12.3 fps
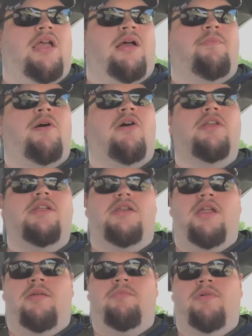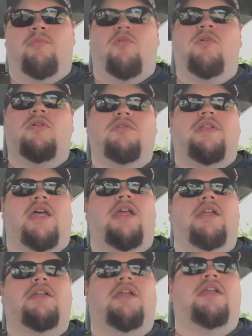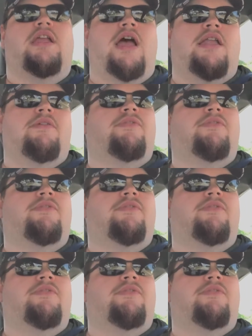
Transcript: I bought it at Memorial Day and got it